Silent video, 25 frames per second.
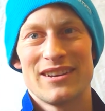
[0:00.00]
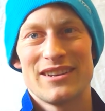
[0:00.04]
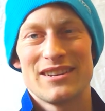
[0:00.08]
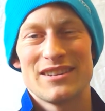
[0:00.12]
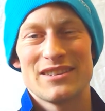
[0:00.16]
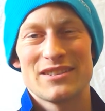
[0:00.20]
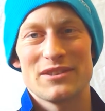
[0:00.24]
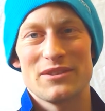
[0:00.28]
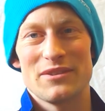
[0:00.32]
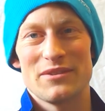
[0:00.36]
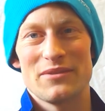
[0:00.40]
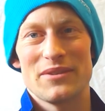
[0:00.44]

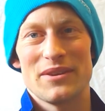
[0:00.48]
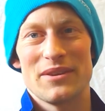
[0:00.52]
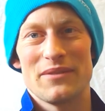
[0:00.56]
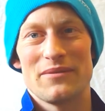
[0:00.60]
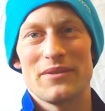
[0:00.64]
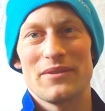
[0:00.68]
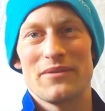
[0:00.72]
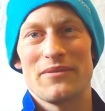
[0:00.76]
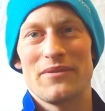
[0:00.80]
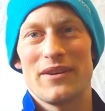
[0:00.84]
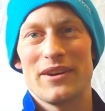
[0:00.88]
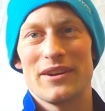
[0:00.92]
So if
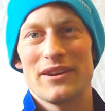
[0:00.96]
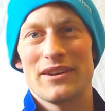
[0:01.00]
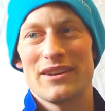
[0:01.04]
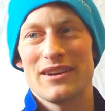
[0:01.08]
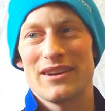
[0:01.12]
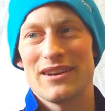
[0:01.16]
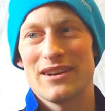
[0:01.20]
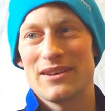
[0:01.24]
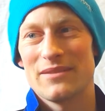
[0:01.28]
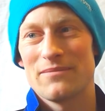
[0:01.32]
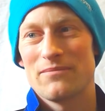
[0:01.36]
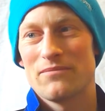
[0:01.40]
you find
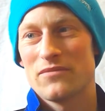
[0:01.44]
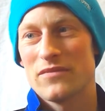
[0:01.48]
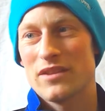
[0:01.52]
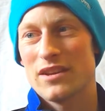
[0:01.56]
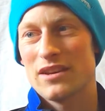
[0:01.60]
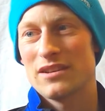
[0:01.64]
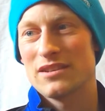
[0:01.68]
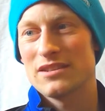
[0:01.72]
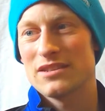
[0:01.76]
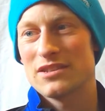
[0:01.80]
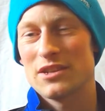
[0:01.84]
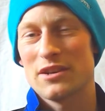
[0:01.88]
a
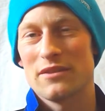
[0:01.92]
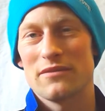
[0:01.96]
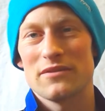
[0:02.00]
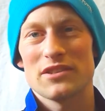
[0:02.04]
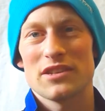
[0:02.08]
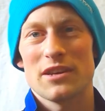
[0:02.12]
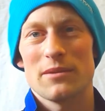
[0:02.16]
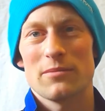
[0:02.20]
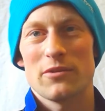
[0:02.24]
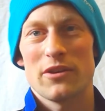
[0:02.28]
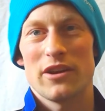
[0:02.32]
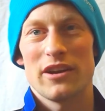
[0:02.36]
service
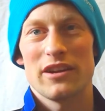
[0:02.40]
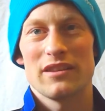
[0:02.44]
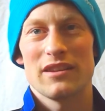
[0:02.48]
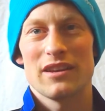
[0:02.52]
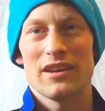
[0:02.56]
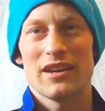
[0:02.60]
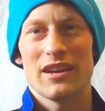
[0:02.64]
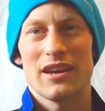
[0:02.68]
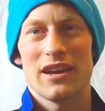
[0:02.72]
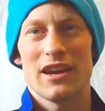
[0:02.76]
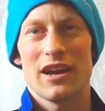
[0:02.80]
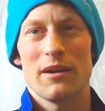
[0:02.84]
upgrade and they
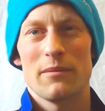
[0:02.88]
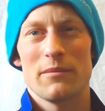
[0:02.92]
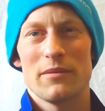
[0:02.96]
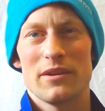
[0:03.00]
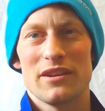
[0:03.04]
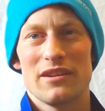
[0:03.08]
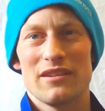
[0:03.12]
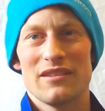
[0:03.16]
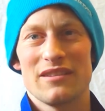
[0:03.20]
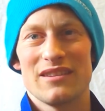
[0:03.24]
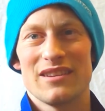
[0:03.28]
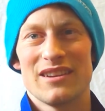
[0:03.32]
can come
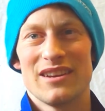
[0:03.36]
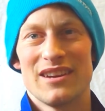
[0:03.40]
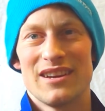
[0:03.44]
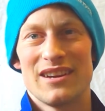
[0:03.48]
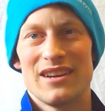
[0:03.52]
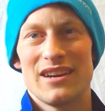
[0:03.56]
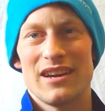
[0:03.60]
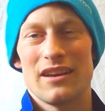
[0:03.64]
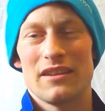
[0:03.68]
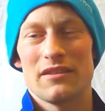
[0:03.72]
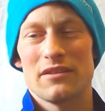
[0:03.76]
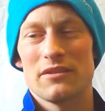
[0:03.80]
in
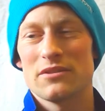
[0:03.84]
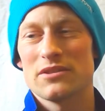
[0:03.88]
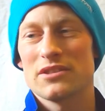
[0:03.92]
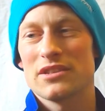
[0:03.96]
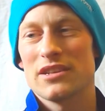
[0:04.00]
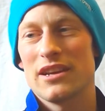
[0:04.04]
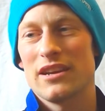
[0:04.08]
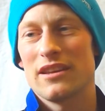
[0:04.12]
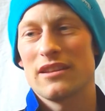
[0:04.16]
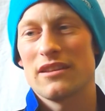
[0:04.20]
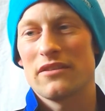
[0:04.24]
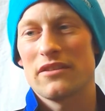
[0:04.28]
and they'll
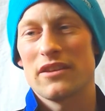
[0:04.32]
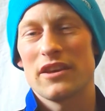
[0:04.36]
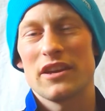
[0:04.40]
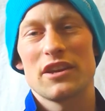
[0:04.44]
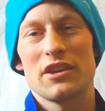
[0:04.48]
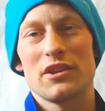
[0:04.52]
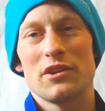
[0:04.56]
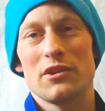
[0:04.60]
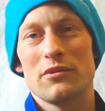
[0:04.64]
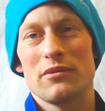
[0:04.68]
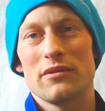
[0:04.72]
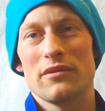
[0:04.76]
say that they
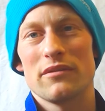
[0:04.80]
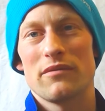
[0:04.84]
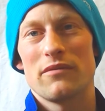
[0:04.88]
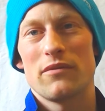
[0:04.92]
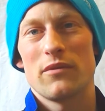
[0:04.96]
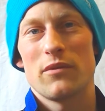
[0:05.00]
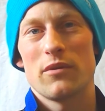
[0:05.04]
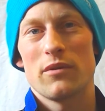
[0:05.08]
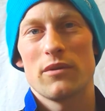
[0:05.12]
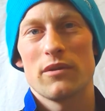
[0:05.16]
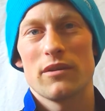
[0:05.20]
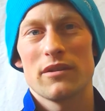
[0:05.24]
can do it
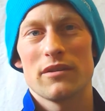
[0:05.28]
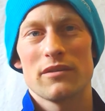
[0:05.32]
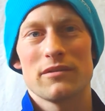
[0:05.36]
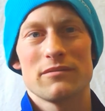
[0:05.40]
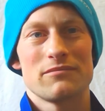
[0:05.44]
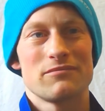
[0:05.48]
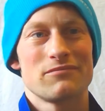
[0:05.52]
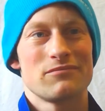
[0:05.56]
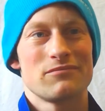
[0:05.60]
for